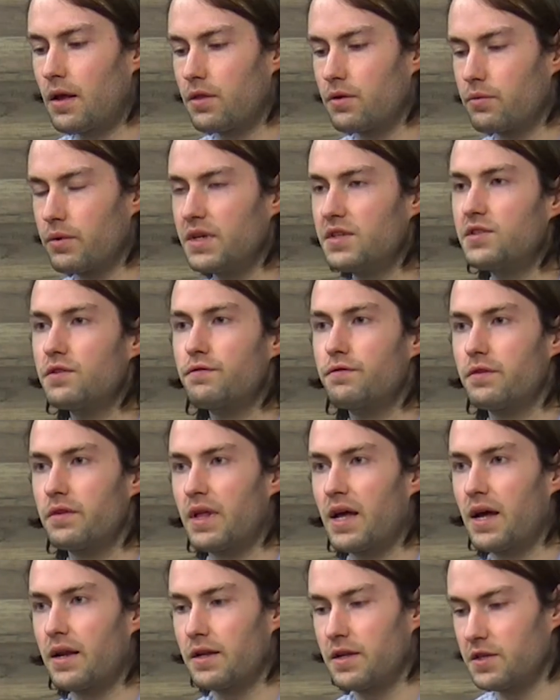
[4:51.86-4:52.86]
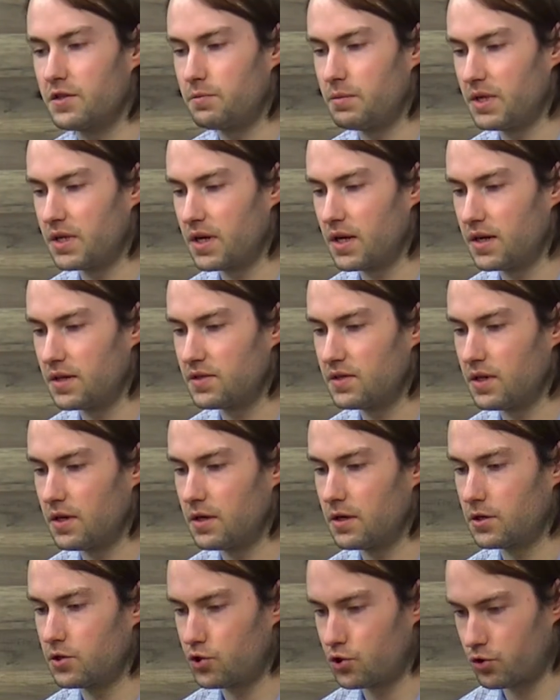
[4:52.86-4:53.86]
Now, the reason for that is because
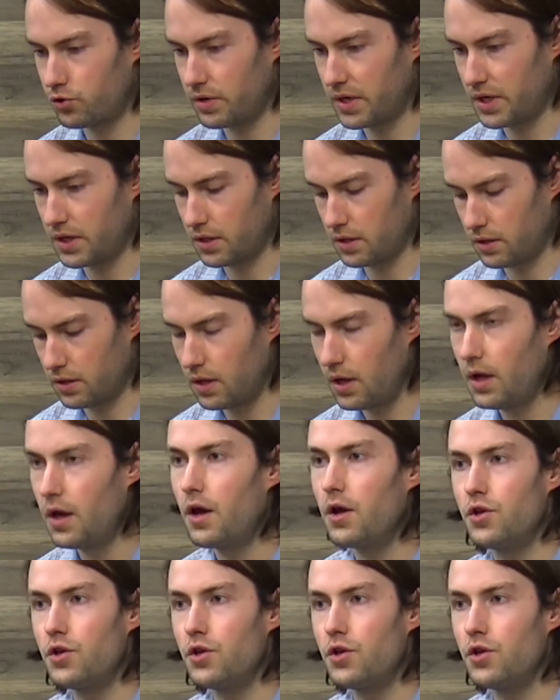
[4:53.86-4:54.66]
in a trill,